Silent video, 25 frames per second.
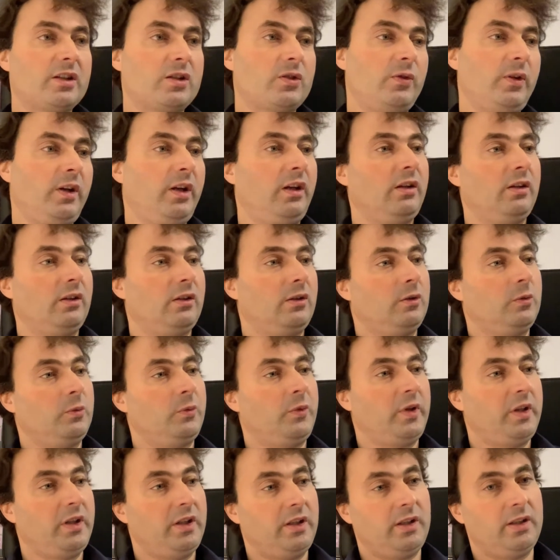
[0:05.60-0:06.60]
video
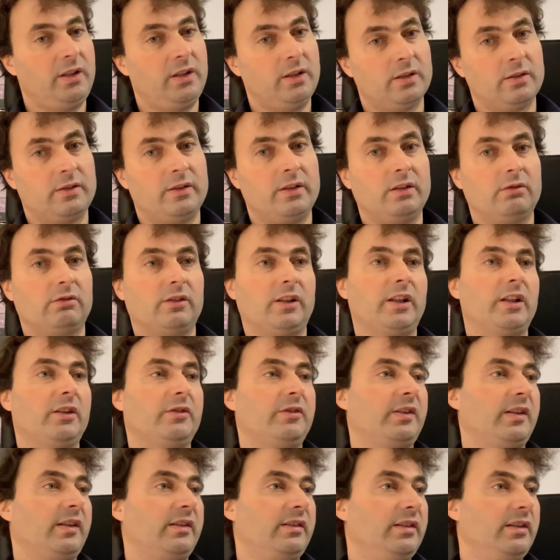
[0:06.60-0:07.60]
we
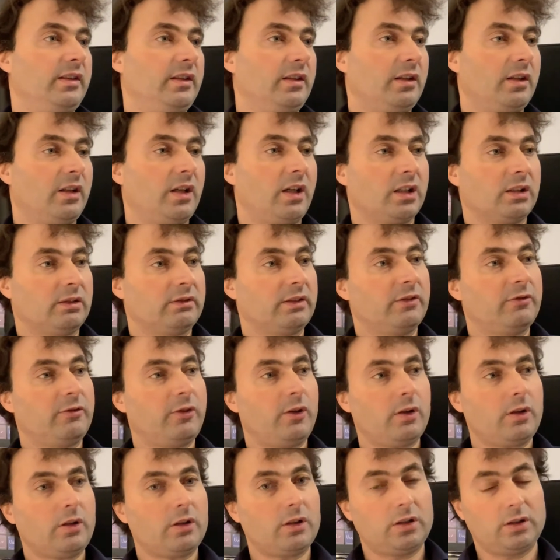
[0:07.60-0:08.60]
derived the Hartree
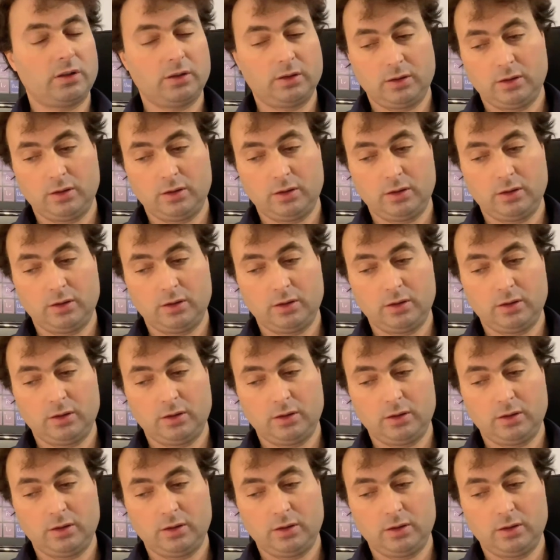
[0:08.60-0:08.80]
Fock